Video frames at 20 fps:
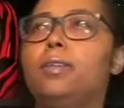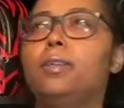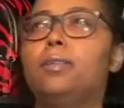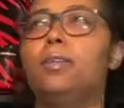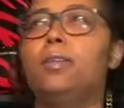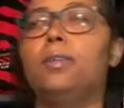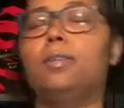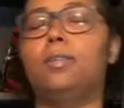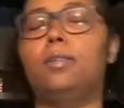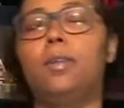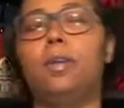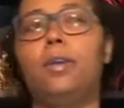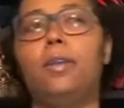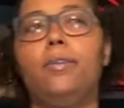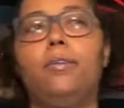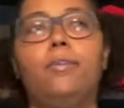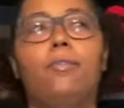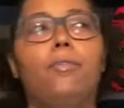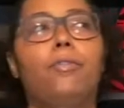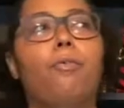there's like
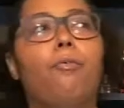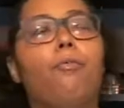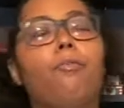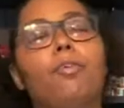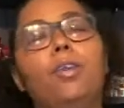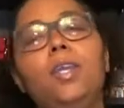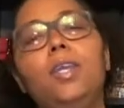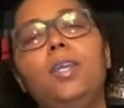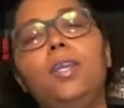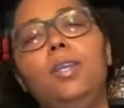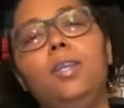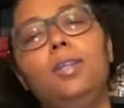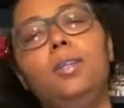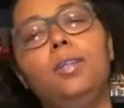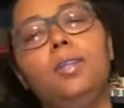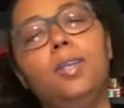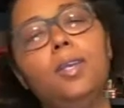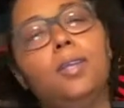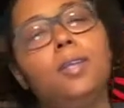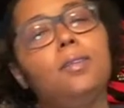three
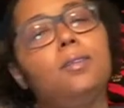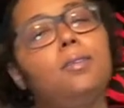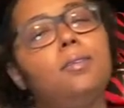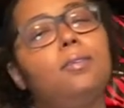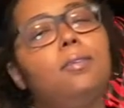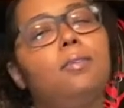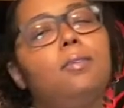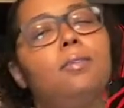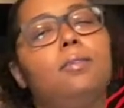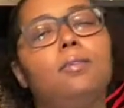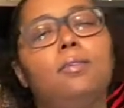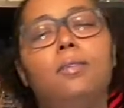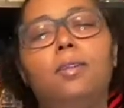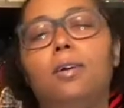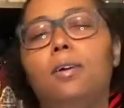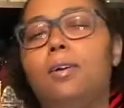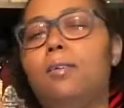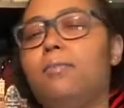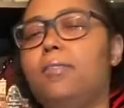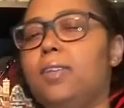dances
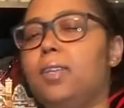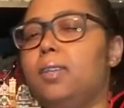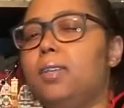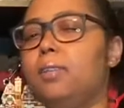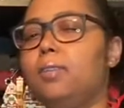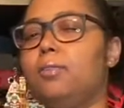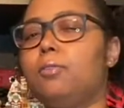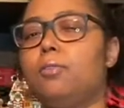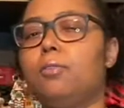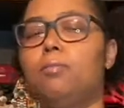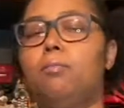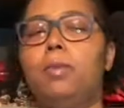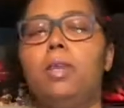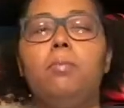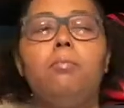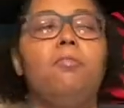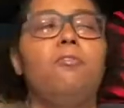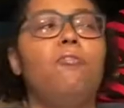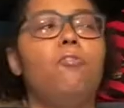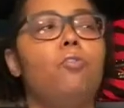of his,
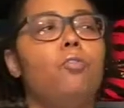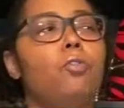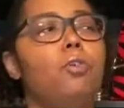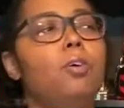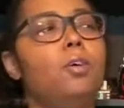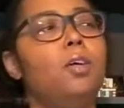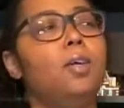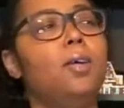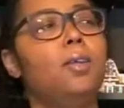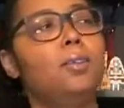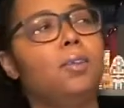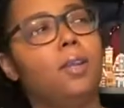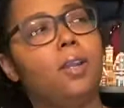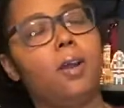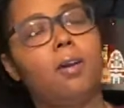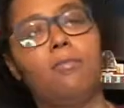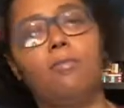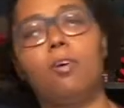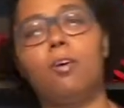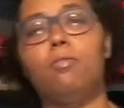maybe four that
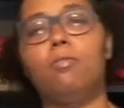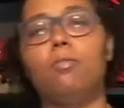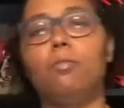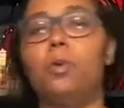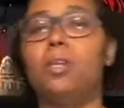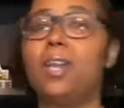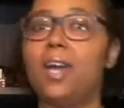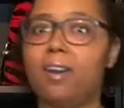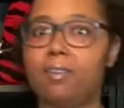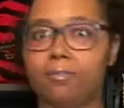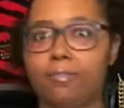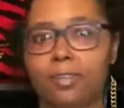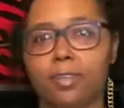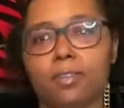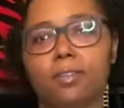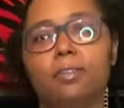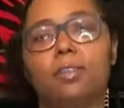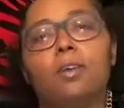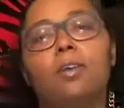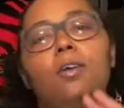I've already, well not of
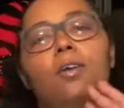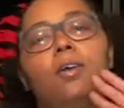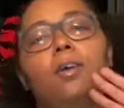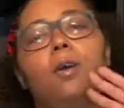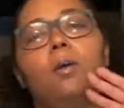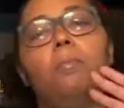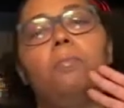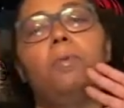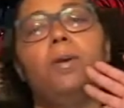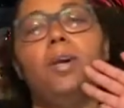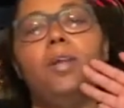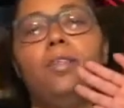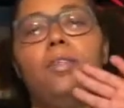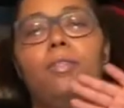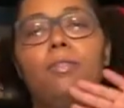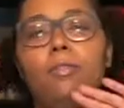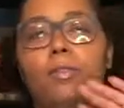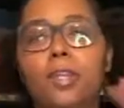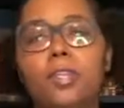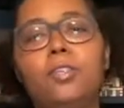his, but
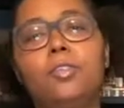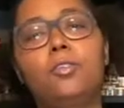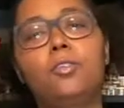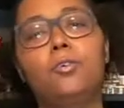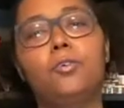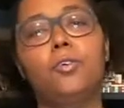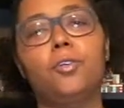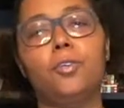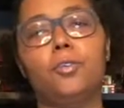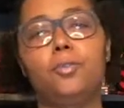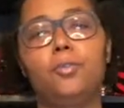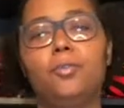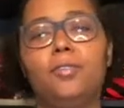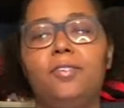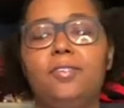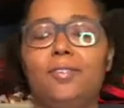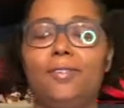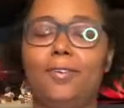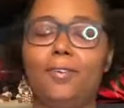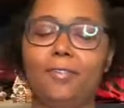three tutorials
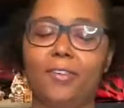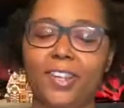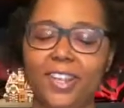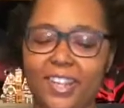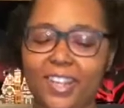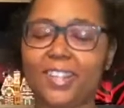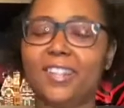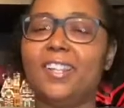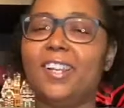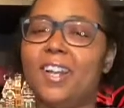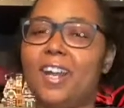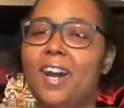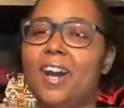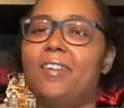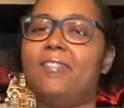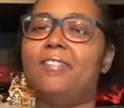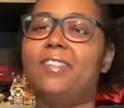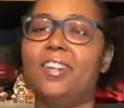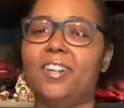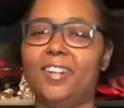of his that
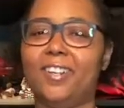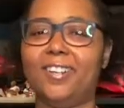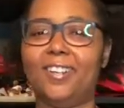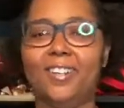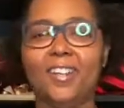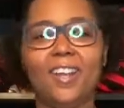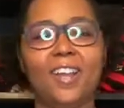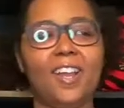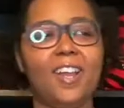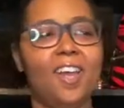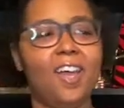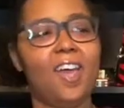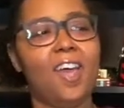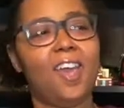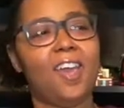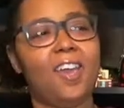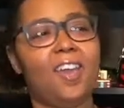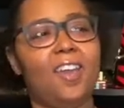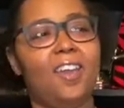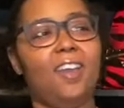I've done.
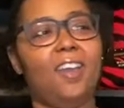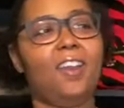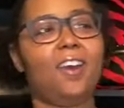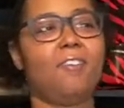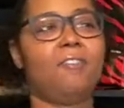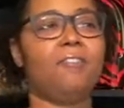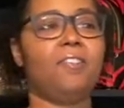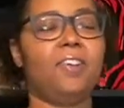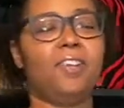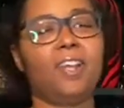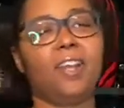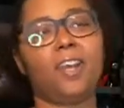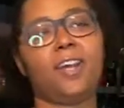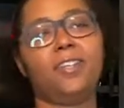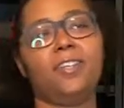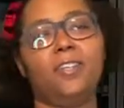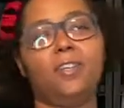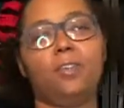And I feel like I did